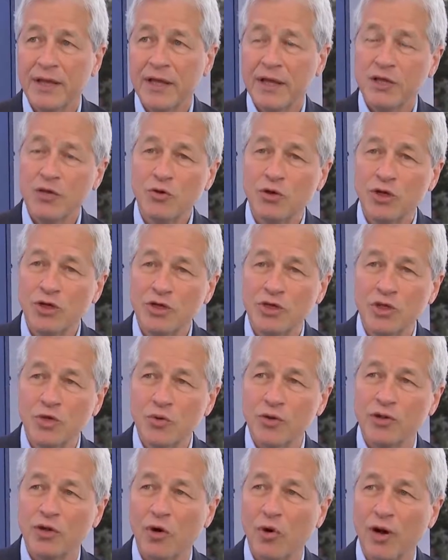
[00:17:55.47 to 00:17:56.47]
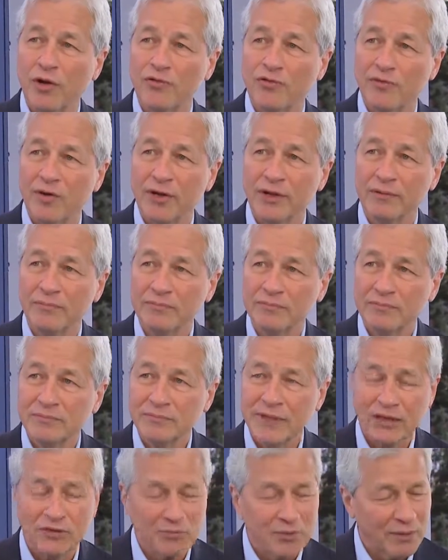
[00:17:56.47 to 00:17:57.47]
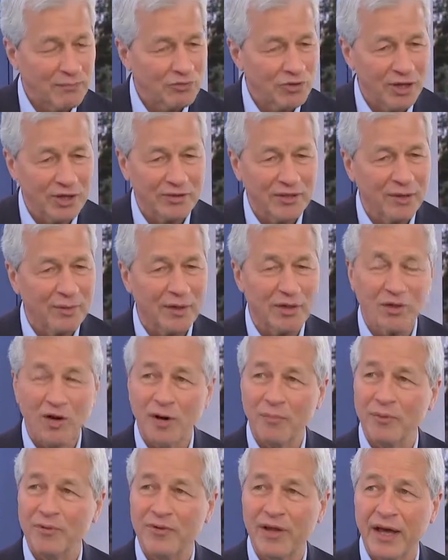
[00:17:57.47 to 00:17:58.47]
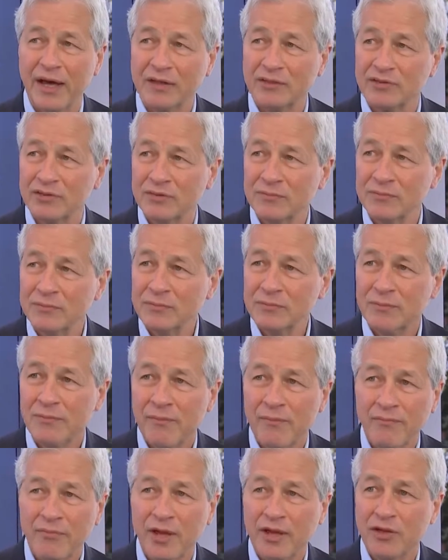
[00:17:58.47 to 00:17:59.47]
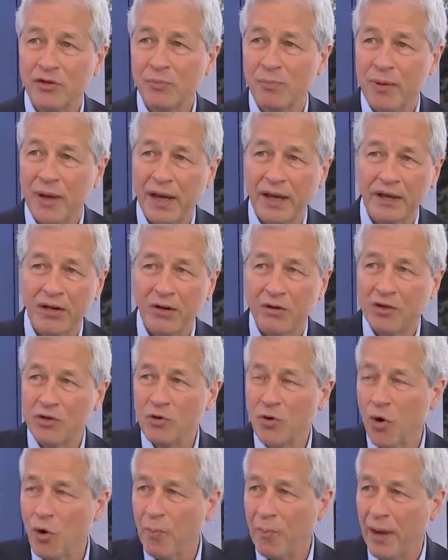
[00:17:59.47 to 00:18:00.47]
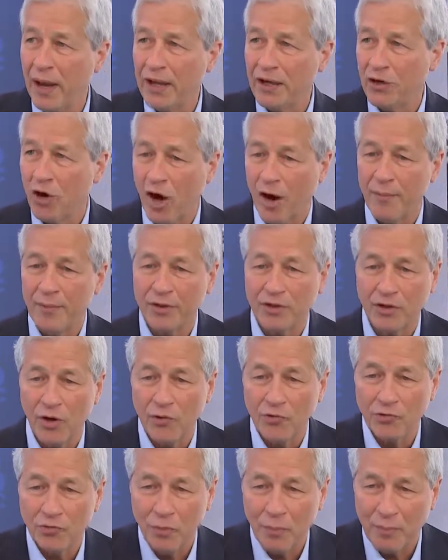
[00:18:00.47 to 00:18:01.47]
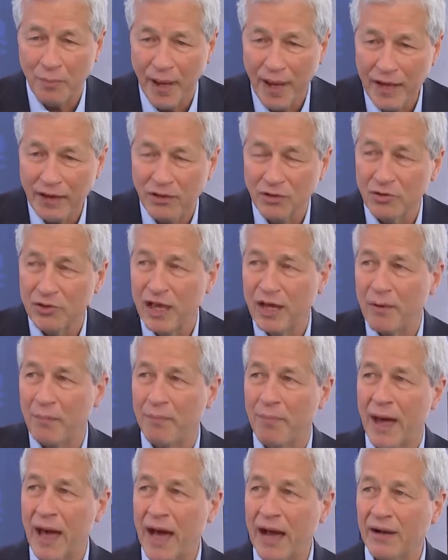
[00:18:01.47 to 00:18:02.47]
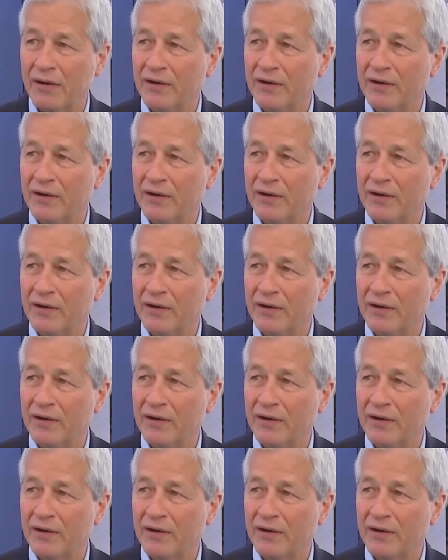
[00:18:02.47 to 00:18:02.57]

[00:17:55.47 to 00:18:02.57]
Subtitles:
You can do it cost-free. That's what I'm trying to tell you about carbon tax. That you pay, you all pay carbon. It goes into a bank. You get it back.